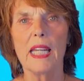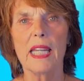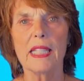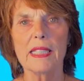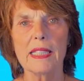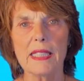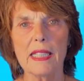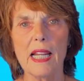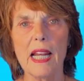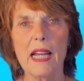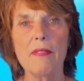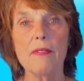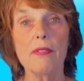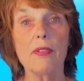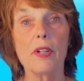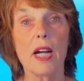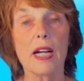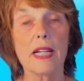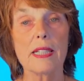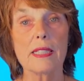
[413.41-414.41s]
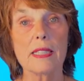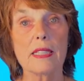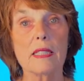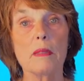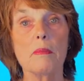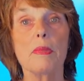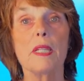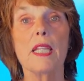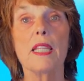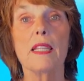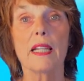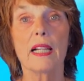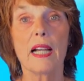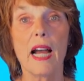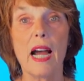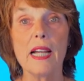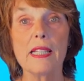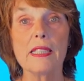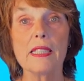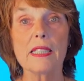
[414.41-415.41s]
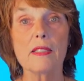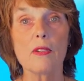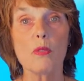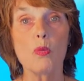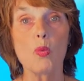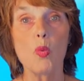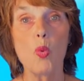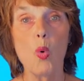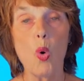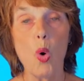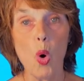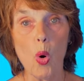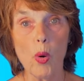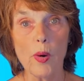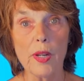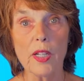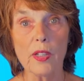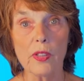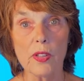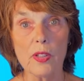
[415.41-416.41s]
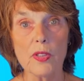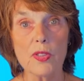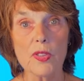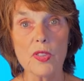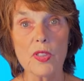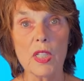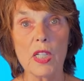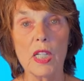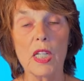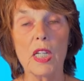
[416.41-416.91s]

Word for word: it's time for us to be the kinds of warriors